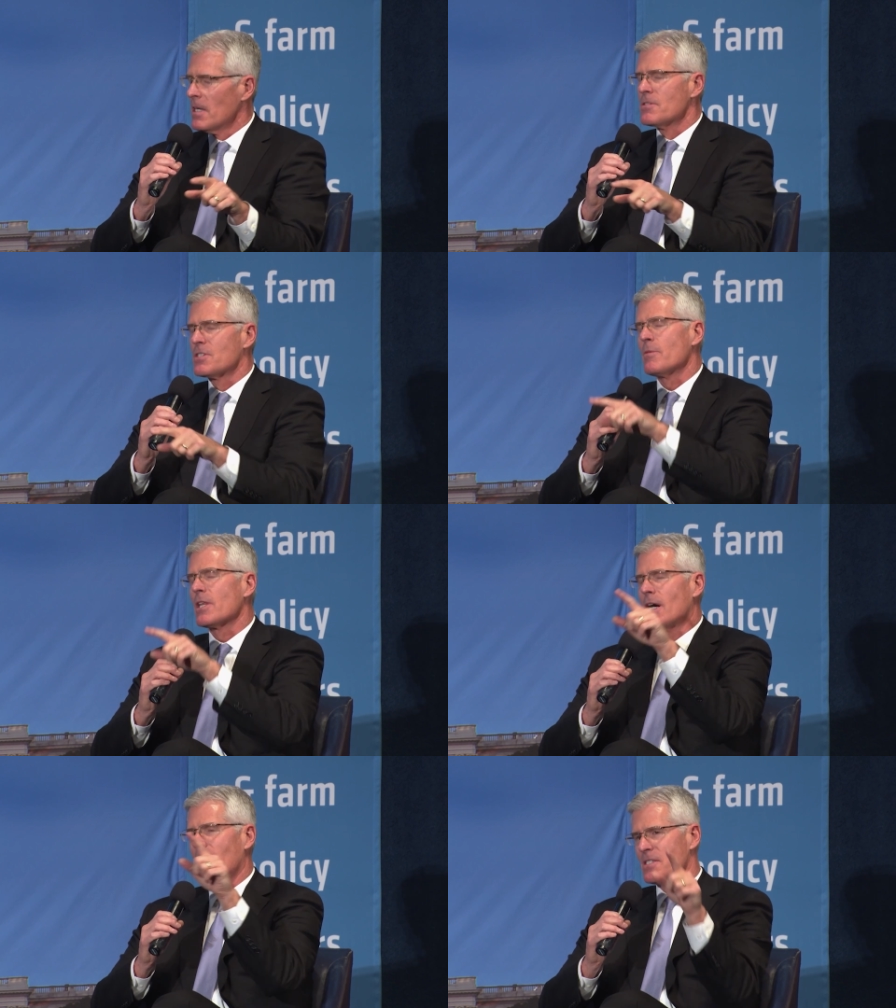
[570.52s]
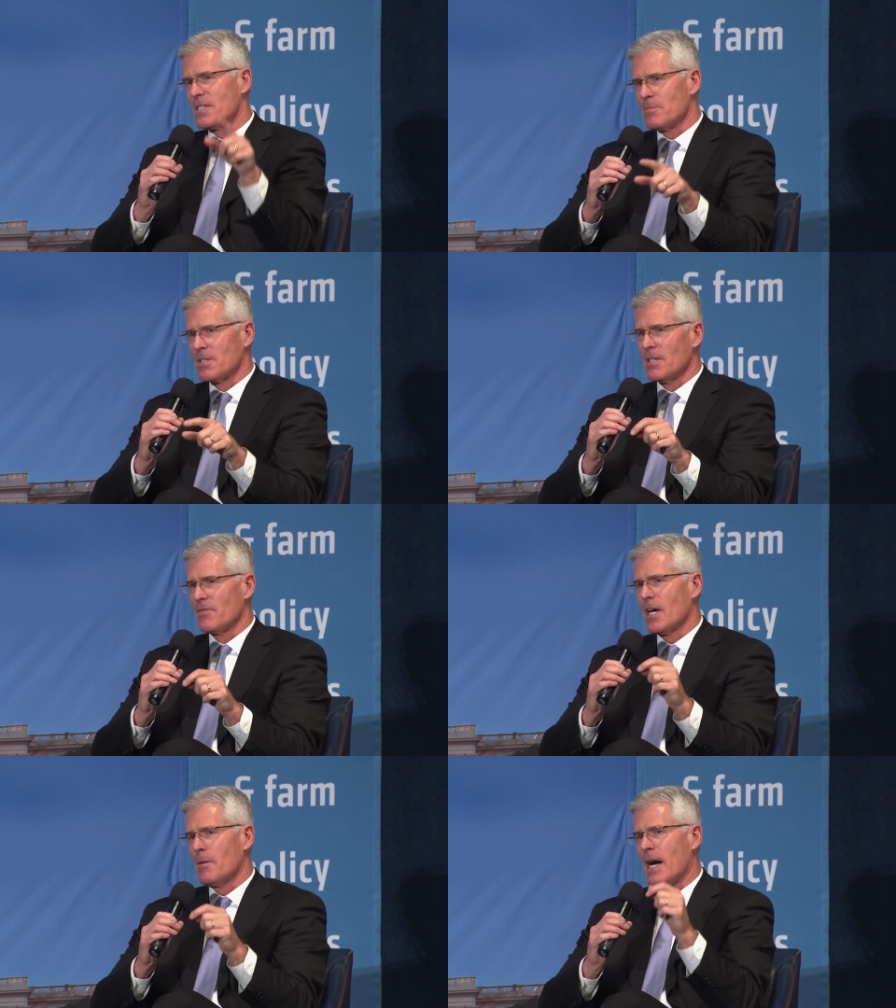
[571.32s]
some of the concepts that
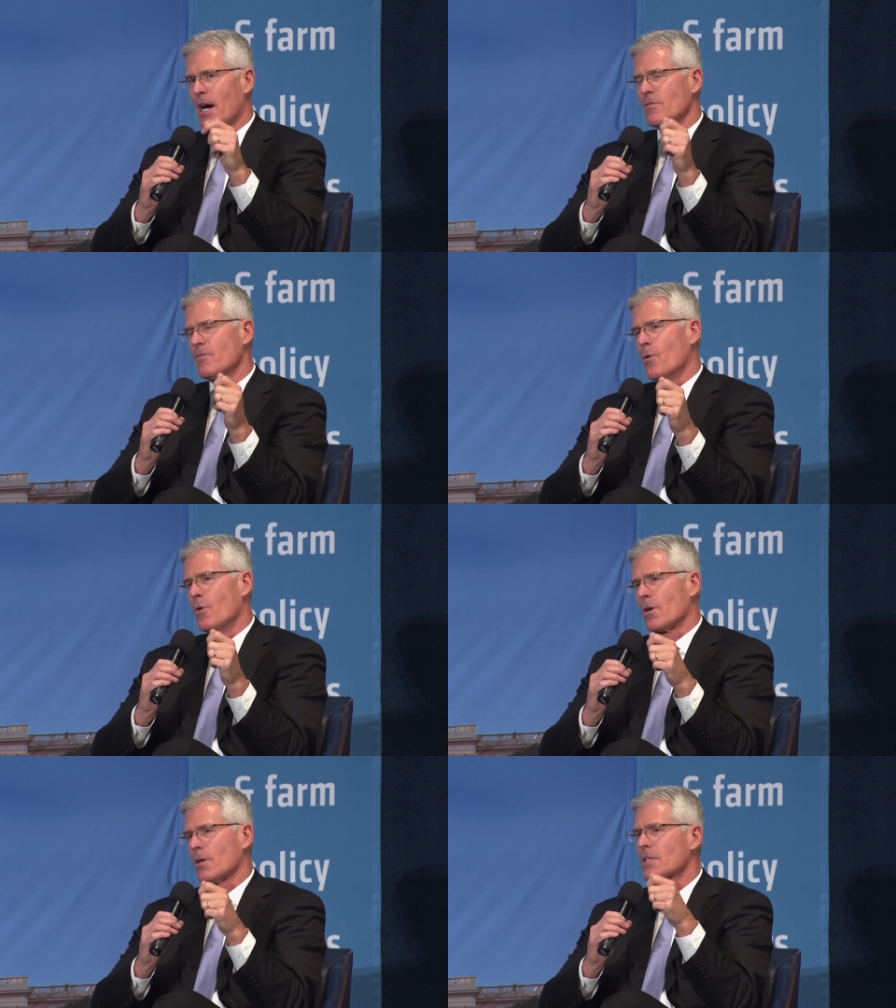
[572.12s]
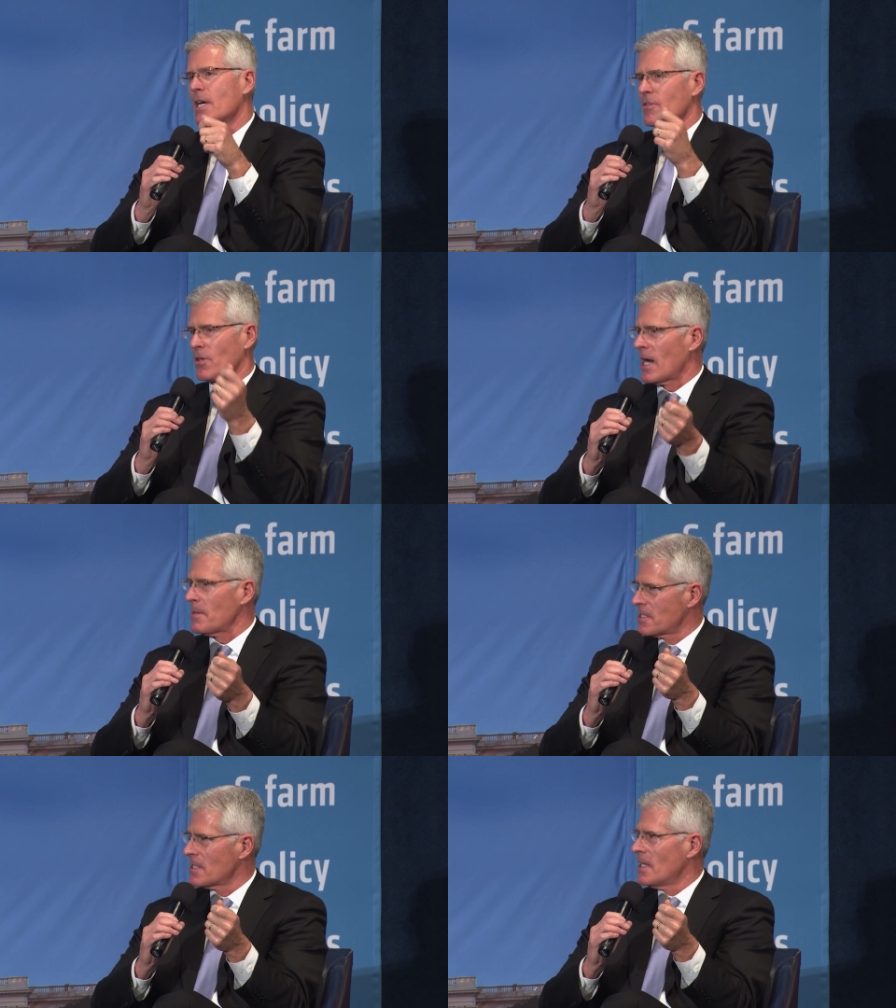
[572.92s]
have come out for cover
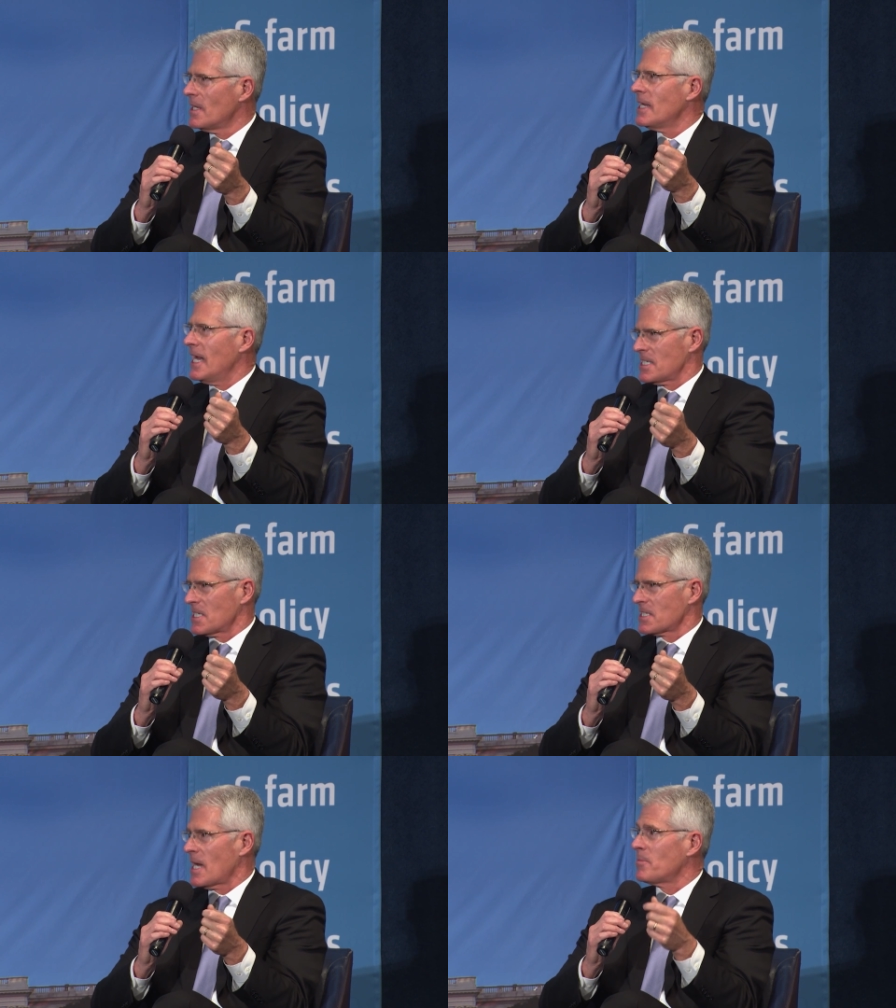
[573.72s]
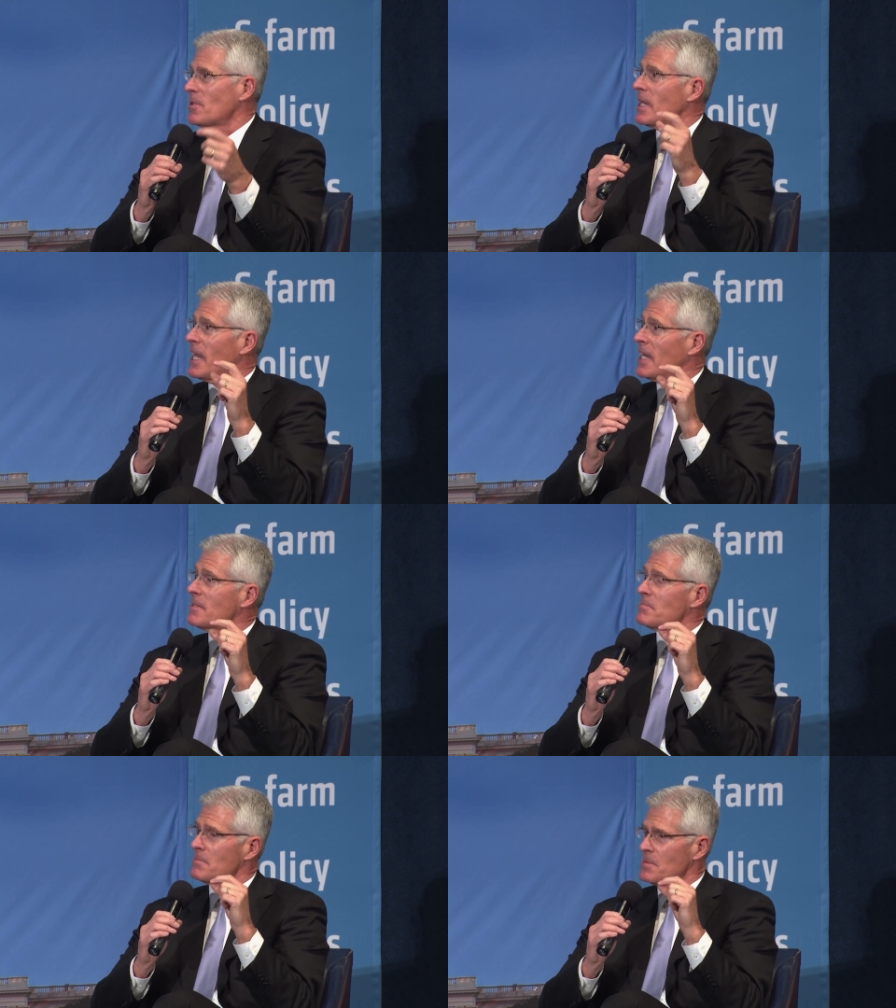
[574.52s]
crops, as an example,
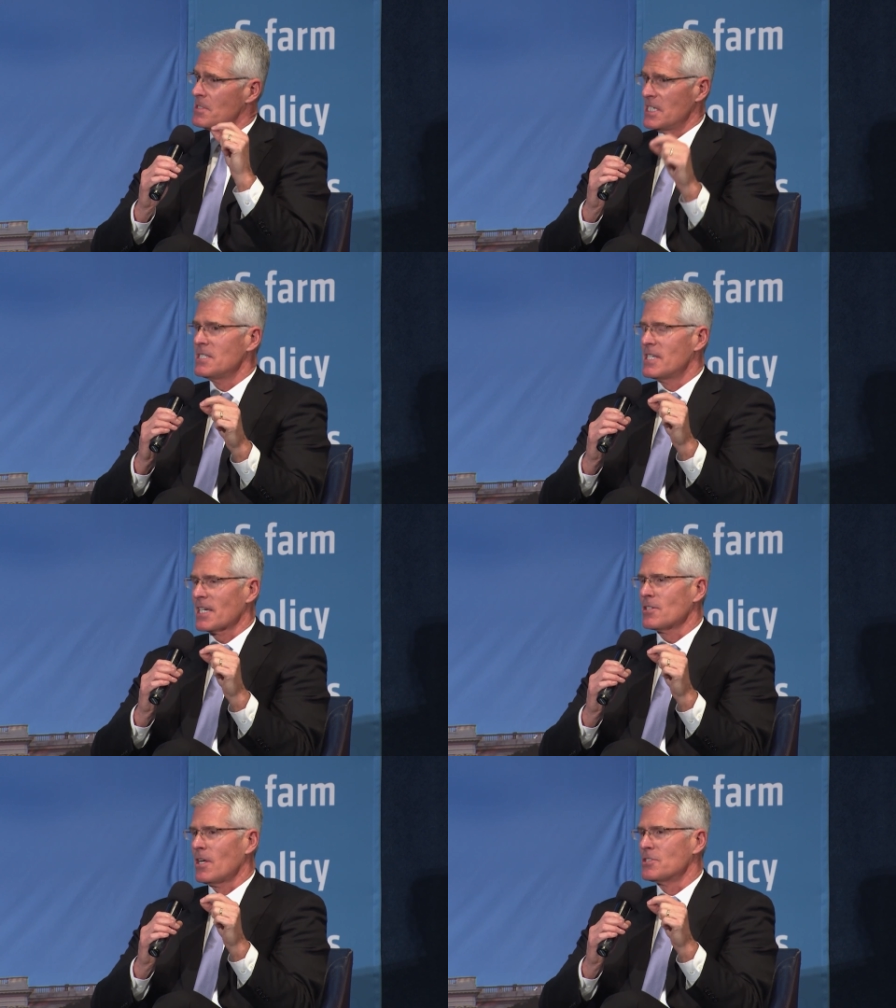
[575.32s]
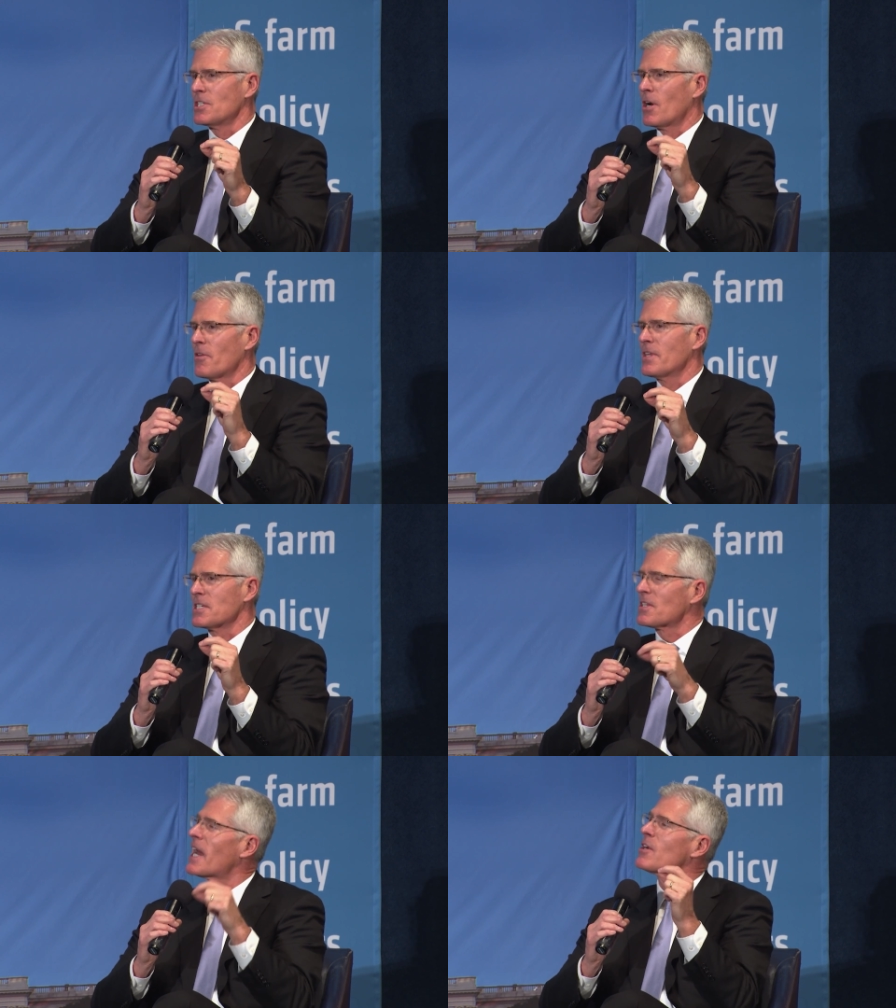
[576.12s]
and seed technology are
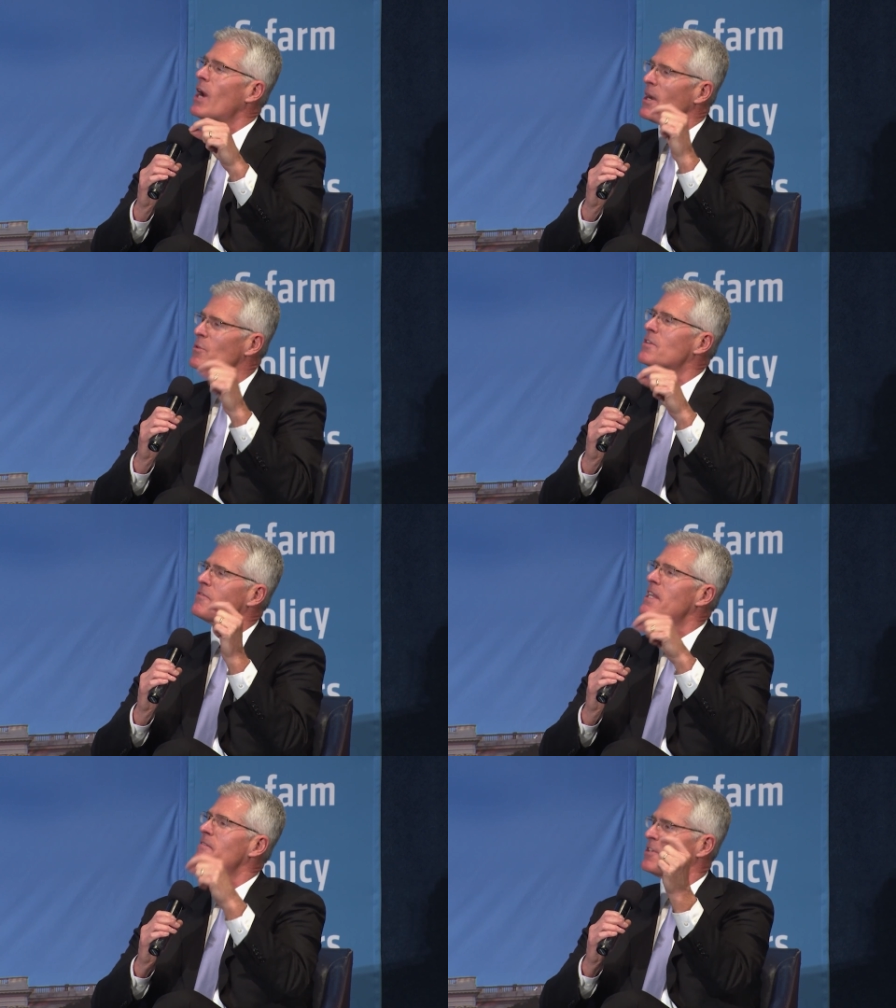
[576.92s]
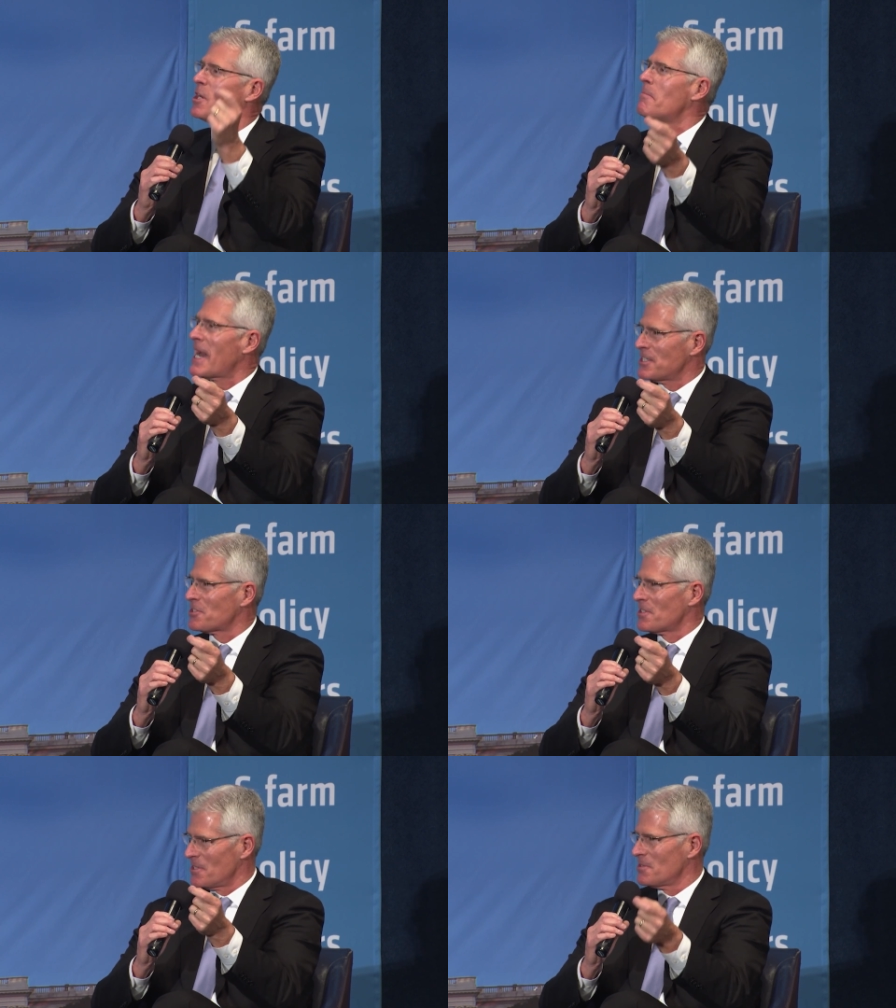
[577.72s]
things that I, I would have never
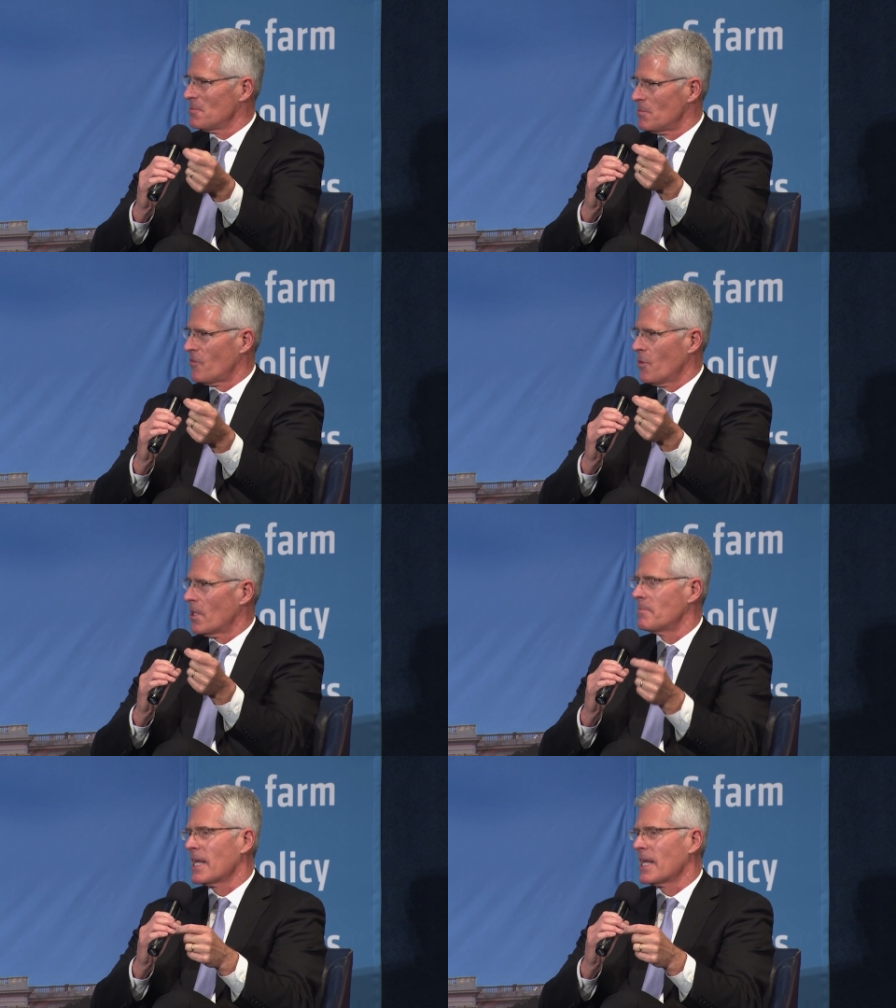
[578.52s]
imagined before.